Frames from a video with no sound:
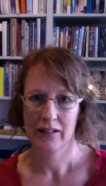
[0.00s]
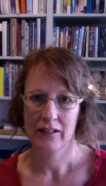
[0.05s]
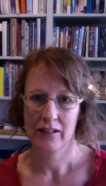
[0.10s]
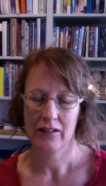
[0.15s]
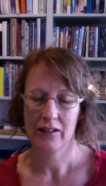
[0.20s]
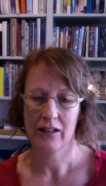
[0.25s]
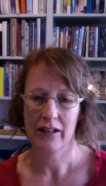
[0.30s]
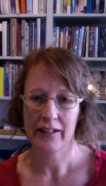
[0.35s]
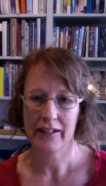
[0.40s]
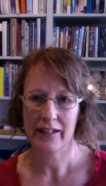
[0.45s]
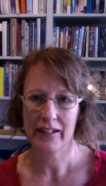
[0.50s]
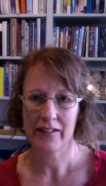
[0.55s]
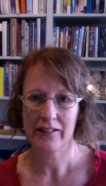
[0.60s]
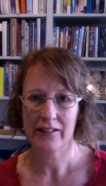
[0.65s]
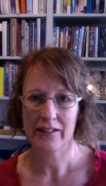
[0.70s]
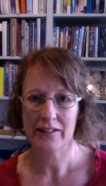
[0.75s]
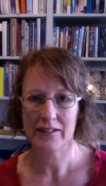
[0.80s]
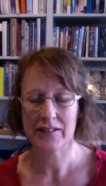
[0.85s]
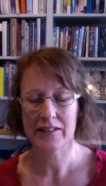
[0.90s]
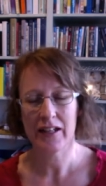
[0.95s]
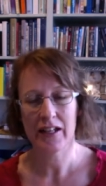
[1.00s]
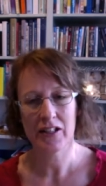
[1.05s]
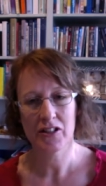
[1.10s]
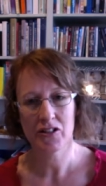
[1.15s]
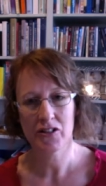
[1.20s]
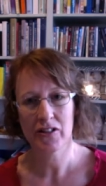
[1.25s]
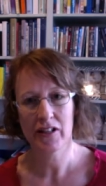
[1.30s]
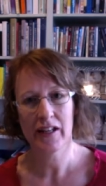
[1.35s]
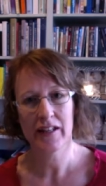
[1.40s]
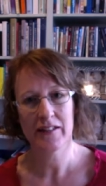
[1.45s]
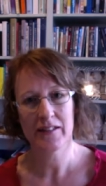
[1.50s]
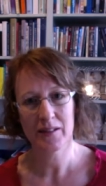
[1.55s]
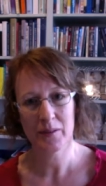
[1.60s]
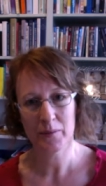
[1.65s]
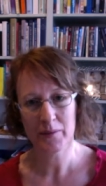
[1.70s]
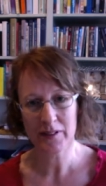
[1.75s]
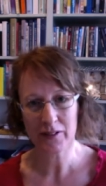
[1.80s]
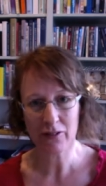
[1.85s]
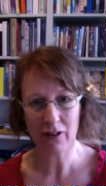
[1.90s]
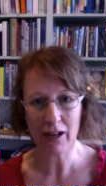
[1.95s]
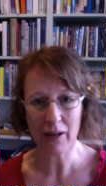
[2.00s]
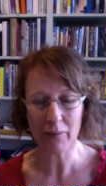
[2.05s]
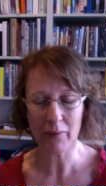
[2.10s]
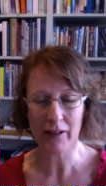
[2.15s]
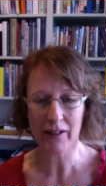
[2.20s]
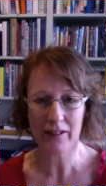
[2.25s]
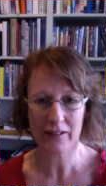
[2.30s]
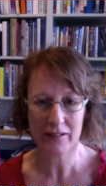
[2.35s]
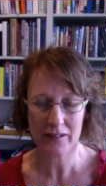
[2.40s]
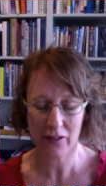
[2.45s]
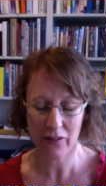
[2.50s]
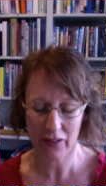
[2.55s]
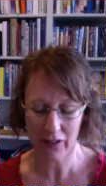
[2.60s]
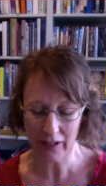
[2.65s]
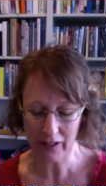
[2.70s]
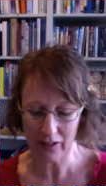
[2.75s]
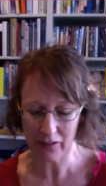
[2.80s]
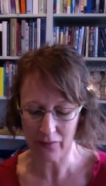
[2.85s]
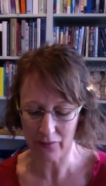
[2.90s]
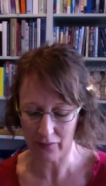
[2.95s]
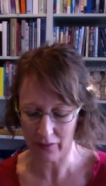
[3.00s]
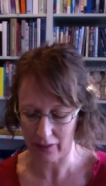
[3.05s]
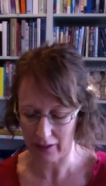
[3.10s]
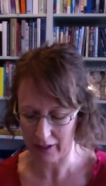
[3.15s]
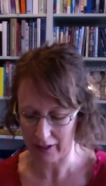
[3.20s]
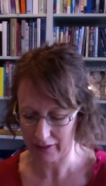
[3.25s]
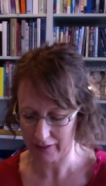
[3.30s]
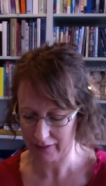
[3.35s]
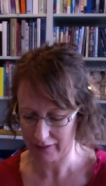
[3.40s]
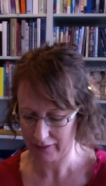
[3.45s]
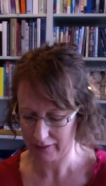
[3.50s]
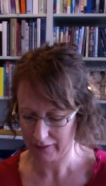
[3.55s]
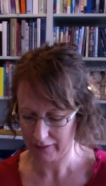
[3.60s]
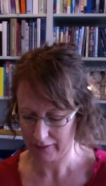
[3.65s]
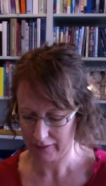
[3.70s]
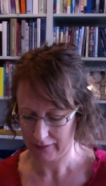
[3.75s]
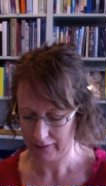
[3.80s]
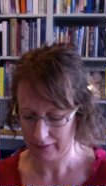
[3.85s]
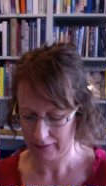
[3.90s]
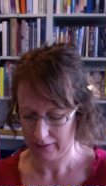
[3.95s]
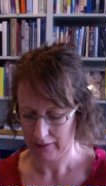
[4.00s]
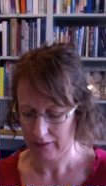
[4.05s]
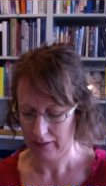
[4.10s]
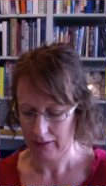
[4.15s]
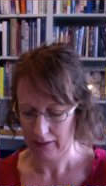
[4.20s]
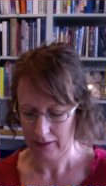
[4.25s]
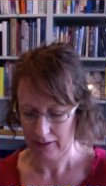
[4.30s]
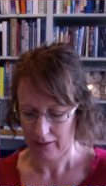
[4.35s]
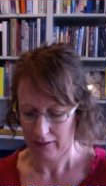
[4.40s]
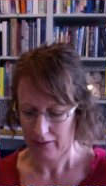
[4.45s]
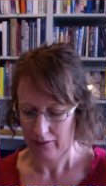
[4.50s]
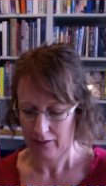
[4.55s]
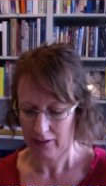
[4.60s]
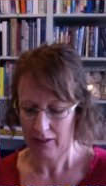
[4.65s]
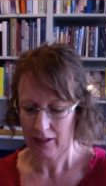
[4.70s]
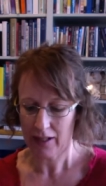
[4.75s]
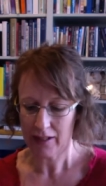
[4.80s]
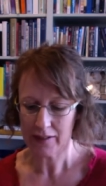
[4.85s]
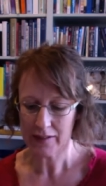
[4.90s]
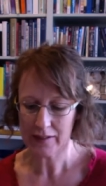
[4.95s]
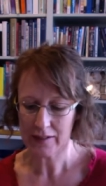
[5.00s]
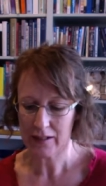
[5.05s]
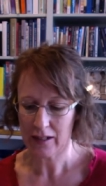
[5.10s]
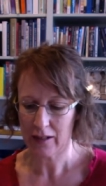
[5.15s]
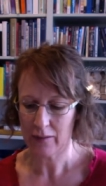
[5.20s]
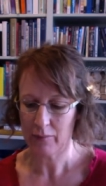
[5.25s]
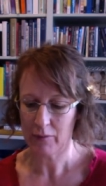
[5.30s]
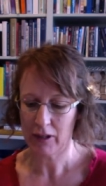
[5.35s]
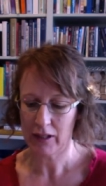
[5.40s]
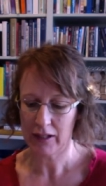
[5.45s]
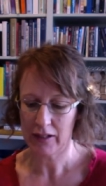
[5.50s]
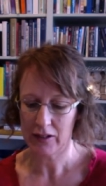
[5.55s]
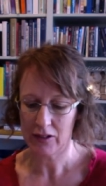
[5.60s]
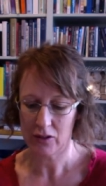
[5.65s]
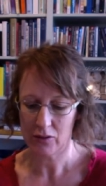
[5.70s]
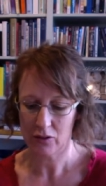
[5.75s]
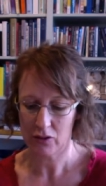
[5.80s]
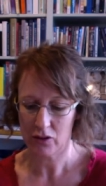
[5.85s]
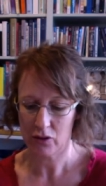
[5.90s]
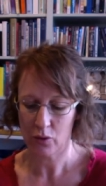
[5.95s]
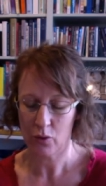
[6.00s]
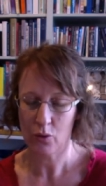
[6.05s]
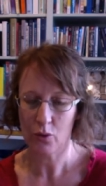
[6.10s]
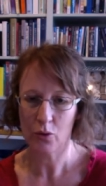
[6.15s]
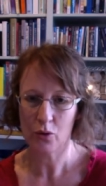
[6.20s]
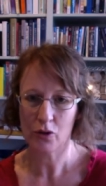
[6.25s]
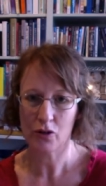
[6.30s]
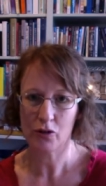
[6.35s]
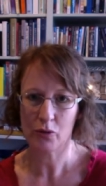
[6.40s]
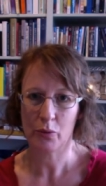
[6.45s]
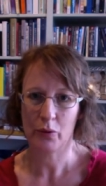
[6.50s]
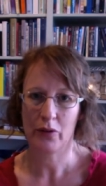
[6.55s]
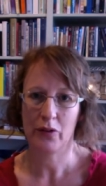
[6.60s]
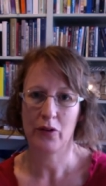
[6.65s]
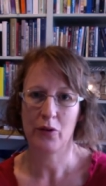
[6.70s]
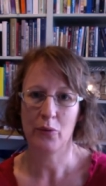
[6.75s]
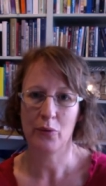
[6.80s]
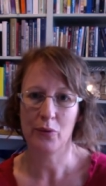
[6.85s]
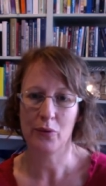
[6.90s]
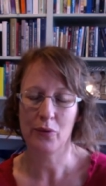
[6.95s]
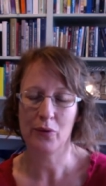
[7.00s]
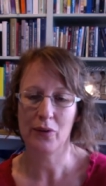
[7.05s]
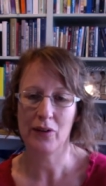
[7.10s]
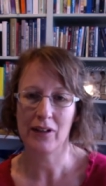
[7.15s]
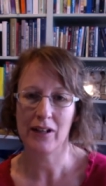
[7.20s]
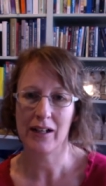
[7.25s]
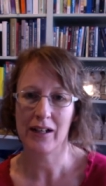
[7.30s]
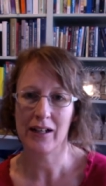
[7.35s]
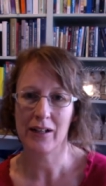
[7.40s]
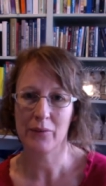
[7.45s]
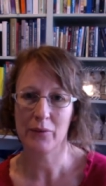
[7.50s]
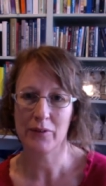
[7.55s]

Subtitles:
liking the station and subscribing, so thank you for that. The last time I talked with you all, I